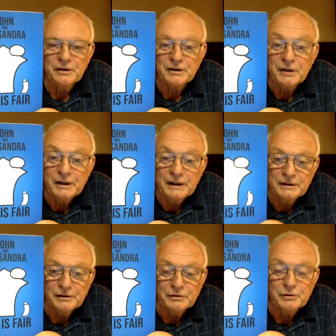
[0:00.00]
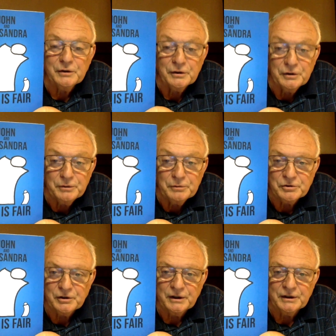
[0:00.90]
the god, and the two little
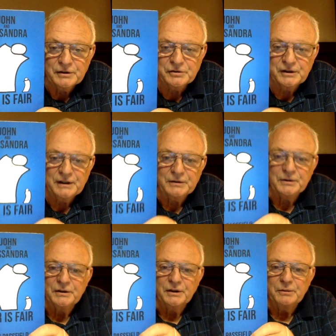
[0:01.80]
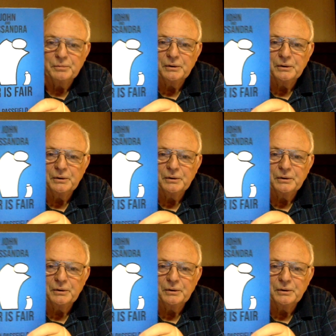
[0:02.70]
humans, John and Cassandra, are down